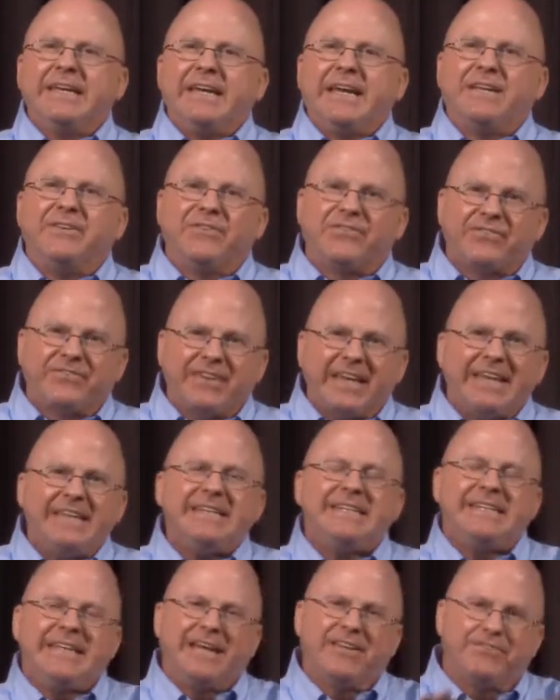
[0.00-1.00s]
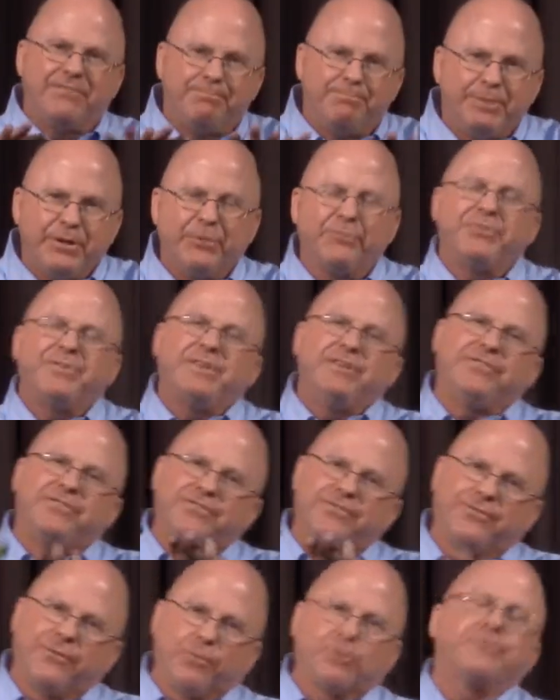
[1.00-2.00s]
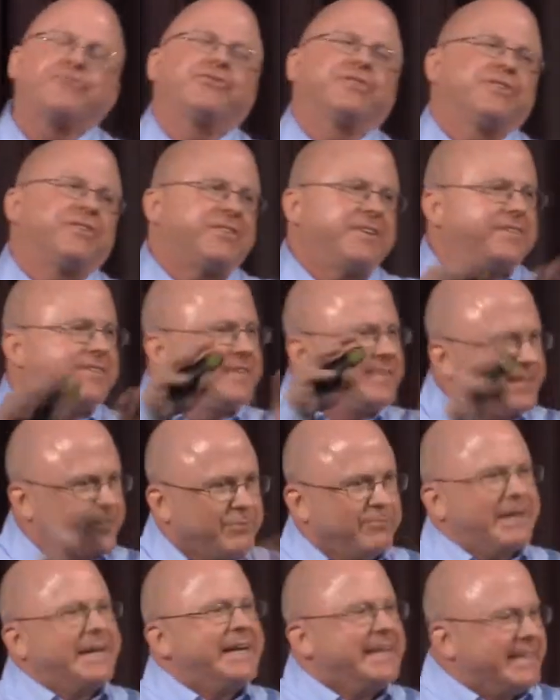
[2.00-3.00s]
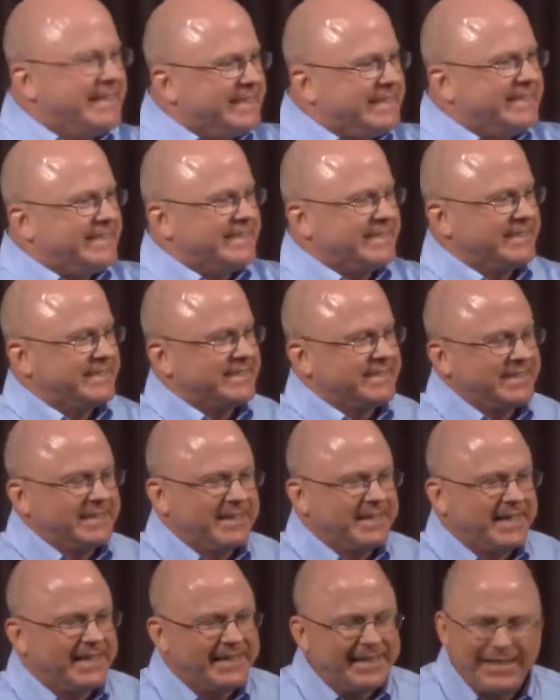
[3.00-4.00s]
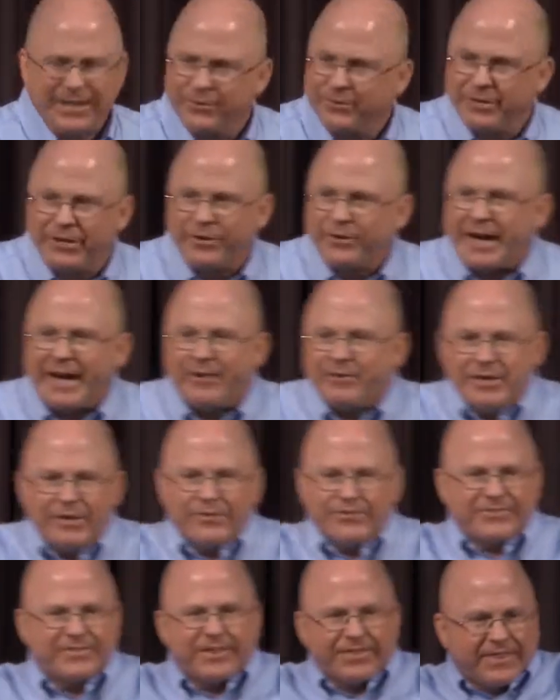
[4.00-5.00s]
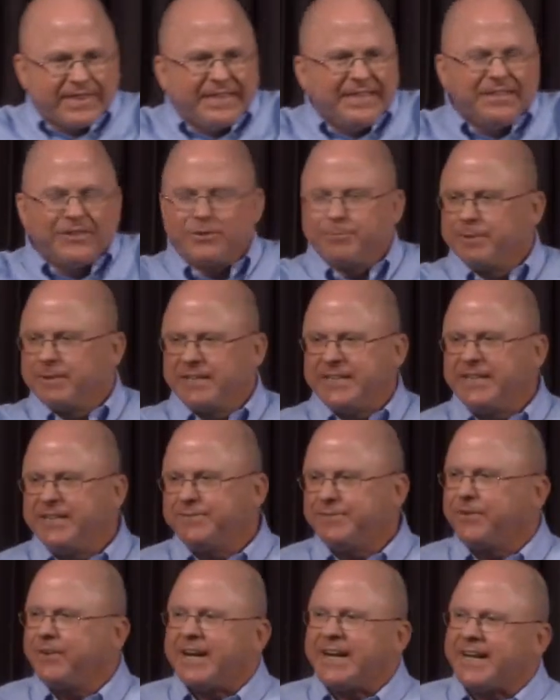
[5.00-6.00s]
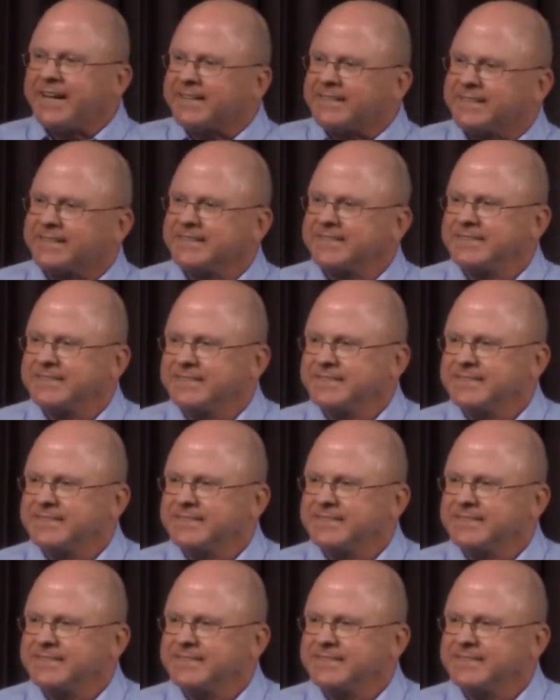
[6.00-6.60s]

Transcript: and Satan has built these fortresses in their mind and they don't know how else to think or believe or act.